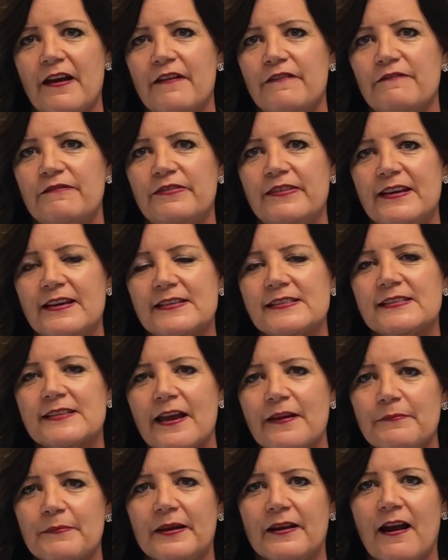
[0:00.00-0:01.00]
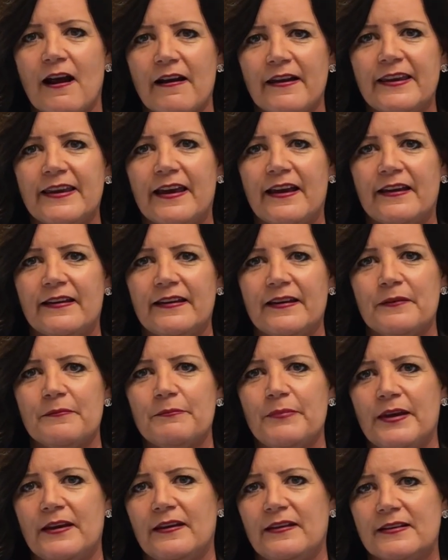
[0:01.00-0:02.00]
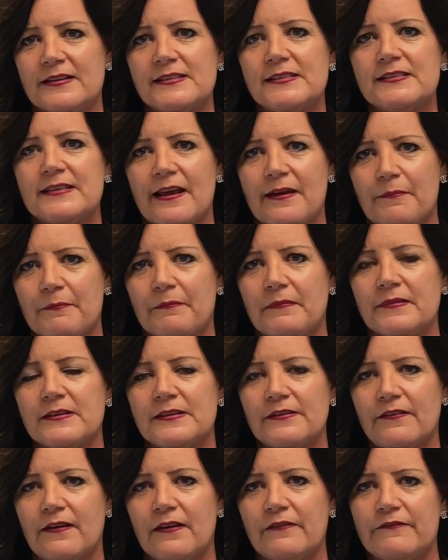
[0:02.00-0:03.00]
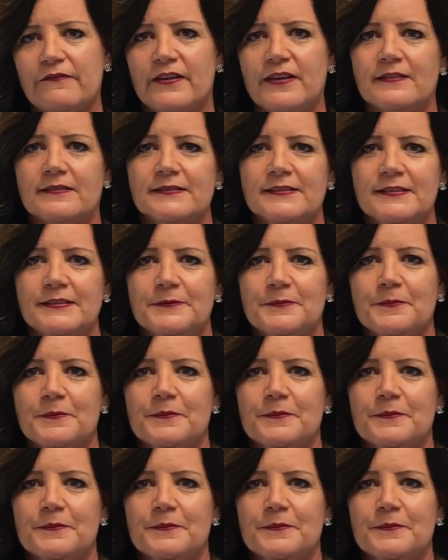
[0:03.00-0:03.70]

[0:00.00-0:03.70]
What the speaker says: of the excitement I get in being in a STEM field.